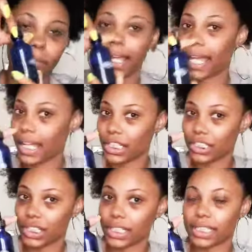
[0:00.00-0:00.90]
my
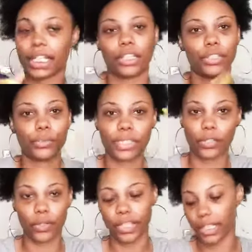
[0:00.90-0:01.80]
edges. And I use it
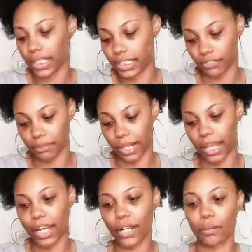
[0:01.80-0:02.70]
on the ends of my
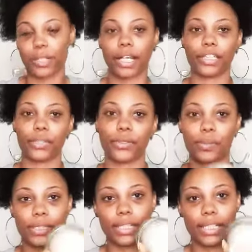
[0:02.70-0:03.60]
hair. When I
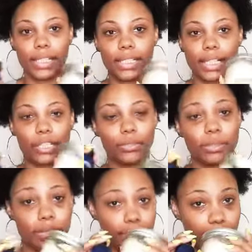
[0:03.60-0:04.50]
use these, I use
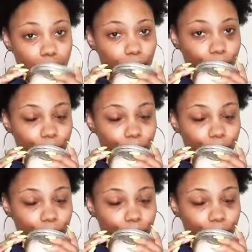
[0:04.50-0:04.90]
them together.